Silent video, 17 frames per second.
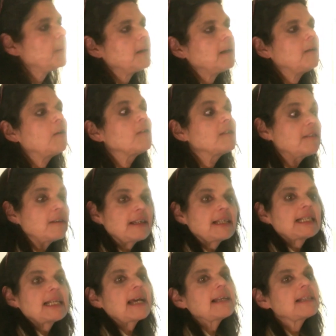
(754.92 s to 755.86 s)
but it also
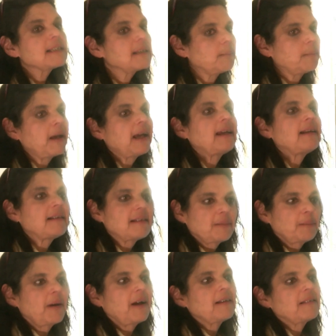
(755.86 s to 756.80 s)

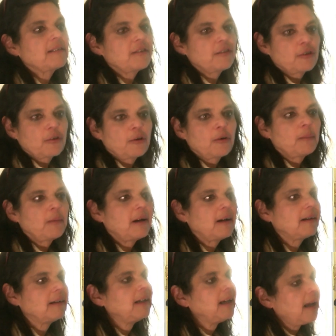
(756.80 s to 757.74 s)
exacerbates past
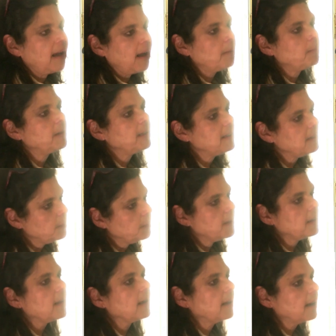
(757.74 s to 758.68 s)
trauma, and we need to
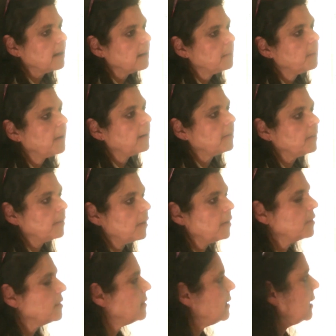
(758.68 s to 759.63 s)
be thinking about
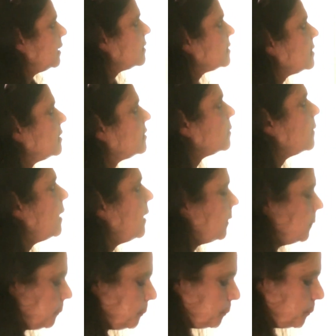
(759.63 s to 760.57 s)
those links as well.